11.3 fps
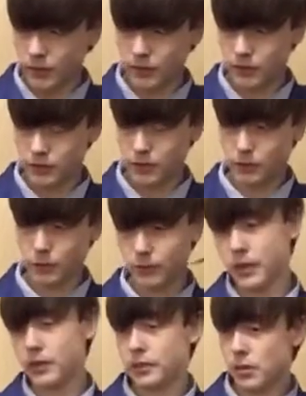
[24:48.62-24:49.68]
it's still
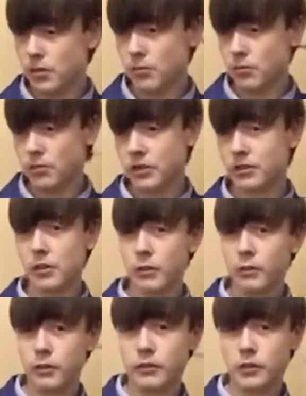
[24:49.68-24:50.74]
this long
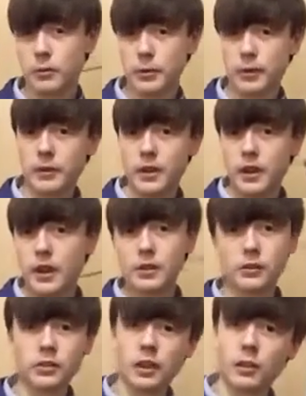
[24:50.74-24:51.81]
for filming. And you'll
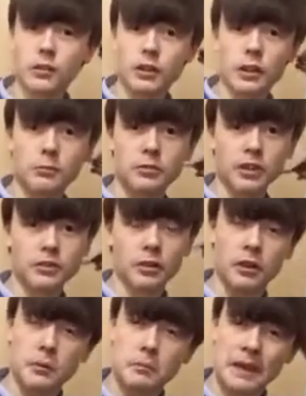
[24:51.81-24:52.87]
see I look like I'm starting to look
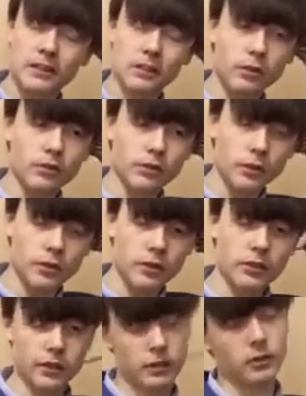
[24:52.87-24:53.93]
like the Beatles or the
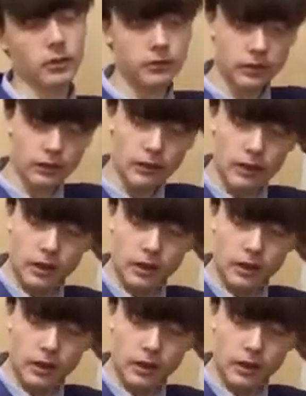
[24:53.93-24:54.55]
2nd Doctor.